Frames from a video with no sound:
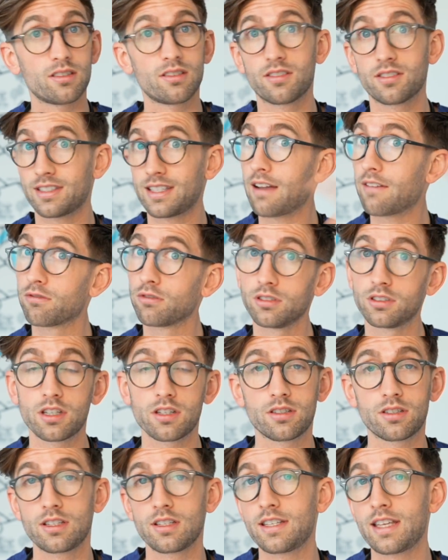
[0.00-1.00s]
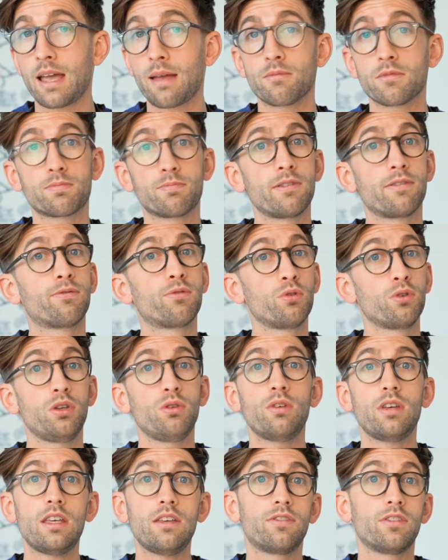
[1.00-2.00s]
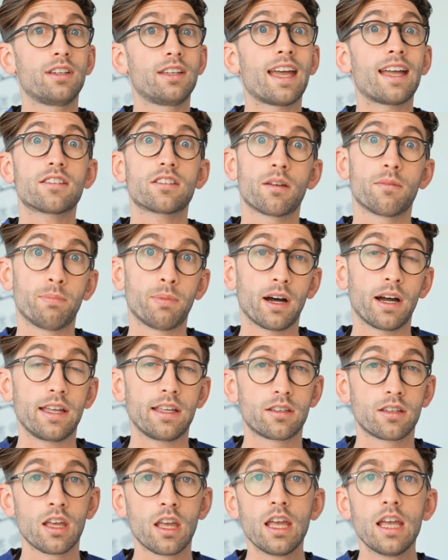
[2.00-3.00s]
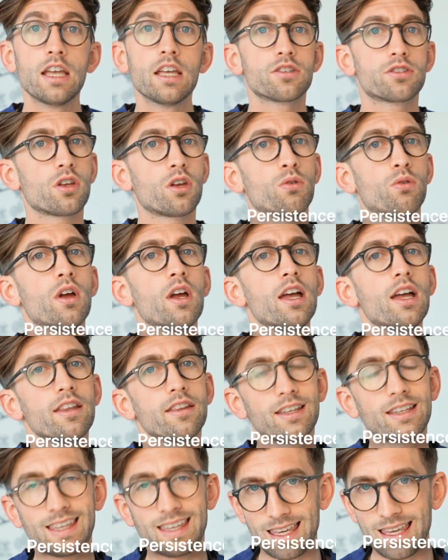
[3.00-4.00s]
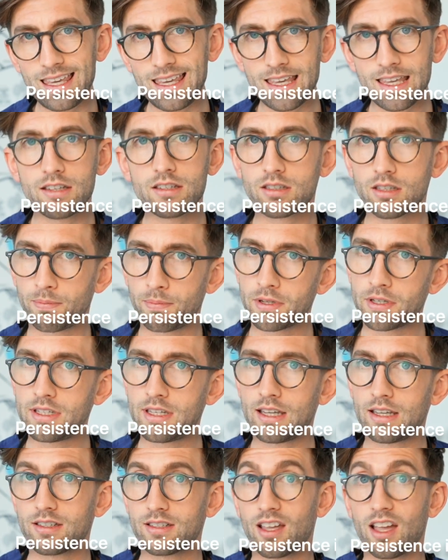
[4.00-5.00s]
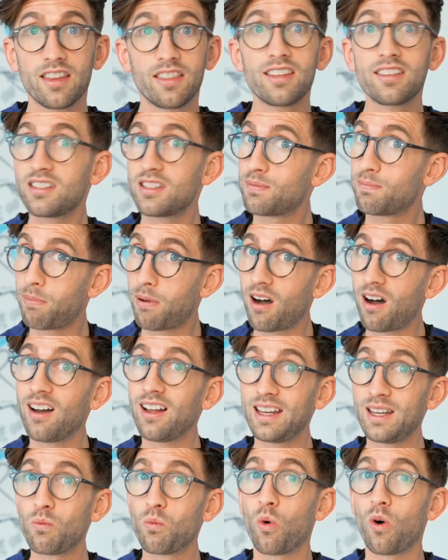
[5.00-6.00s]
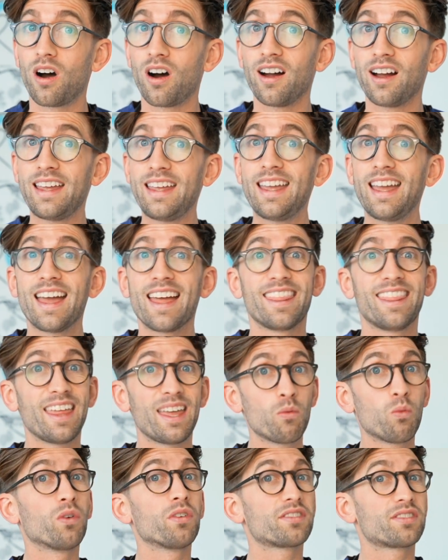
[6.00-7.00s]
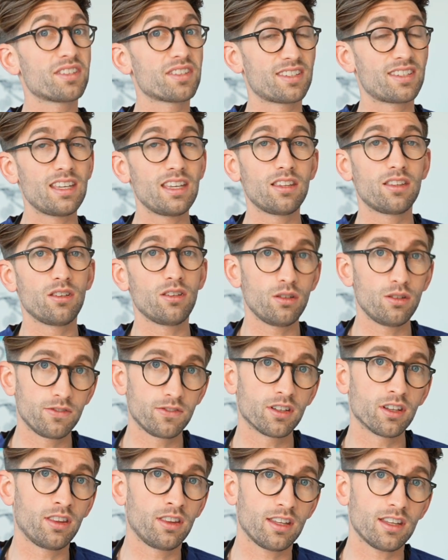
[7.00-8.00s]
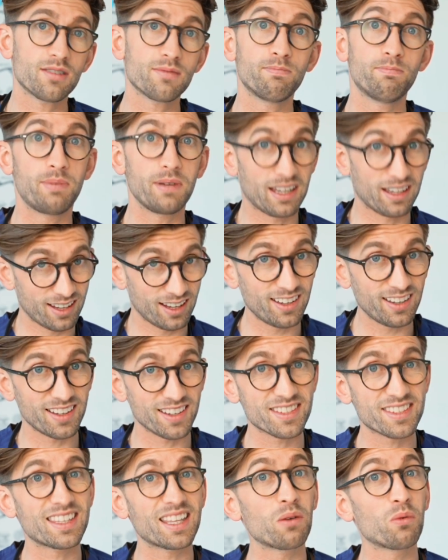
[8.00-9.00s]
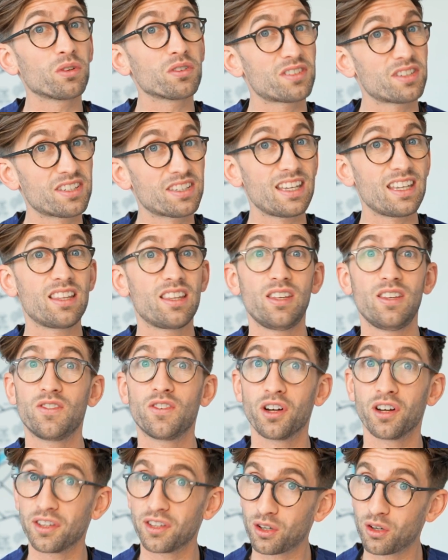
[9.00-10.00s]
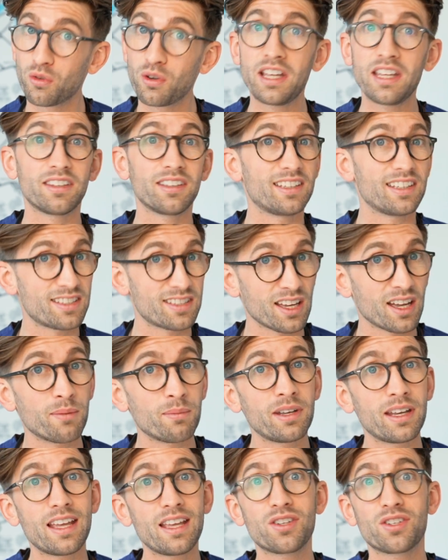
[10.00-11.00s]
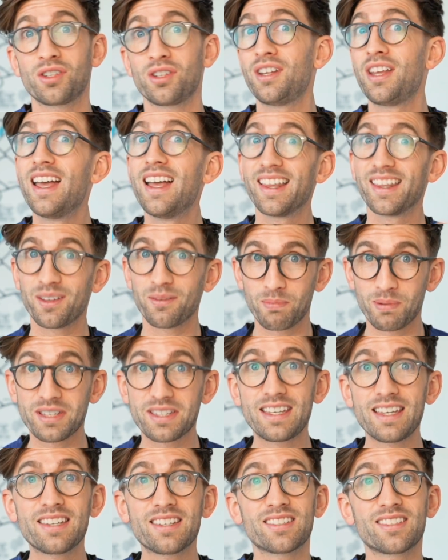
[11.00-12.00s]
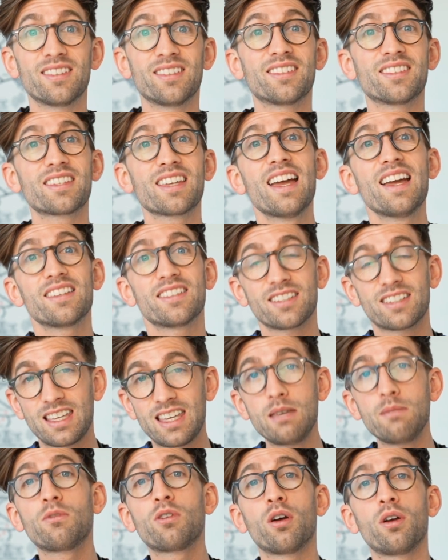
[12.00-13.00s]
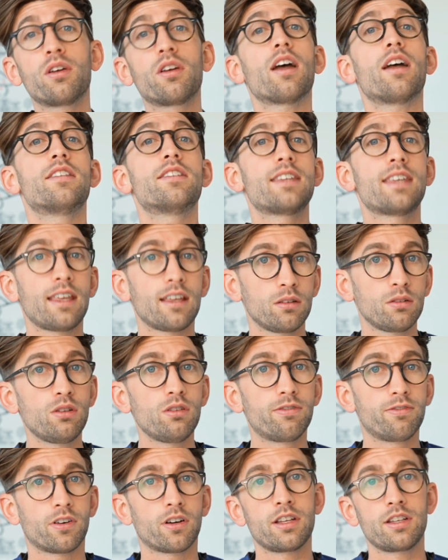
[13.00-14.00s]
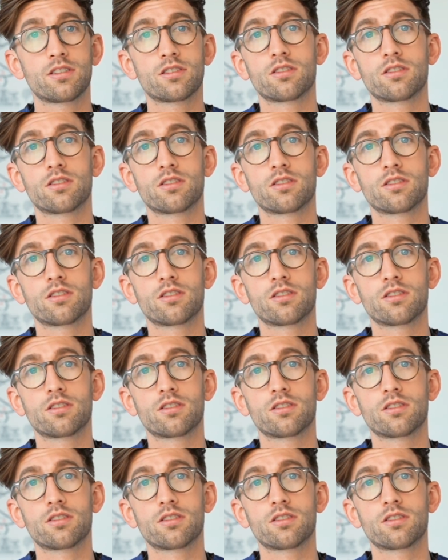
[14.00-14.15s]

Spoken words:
several dozen attempts before you even get a bite. So the key is to persist. And this is partly why they want to see that you've done this, because they want to see that you've got the grit, the determination, the persistence to keep going until you find